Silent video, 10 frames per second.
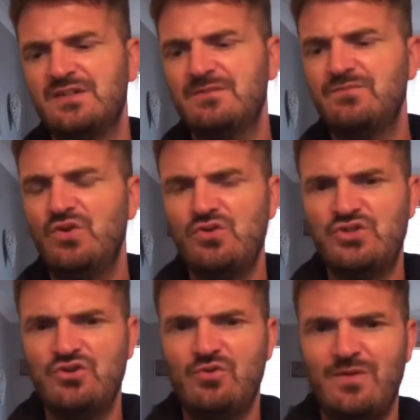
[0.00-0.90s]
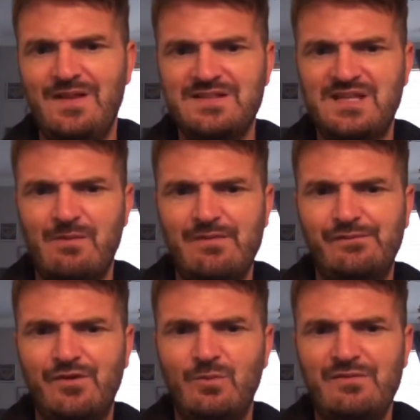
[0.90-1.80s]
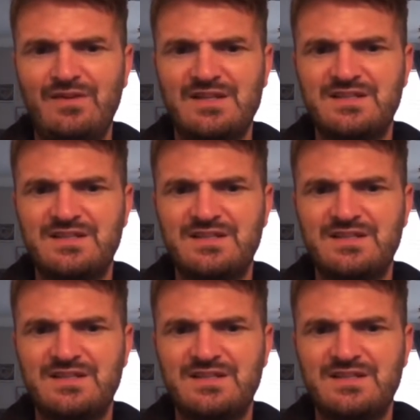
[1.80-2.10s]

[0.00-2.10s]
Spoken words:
Not sure where that's coming from, whether that's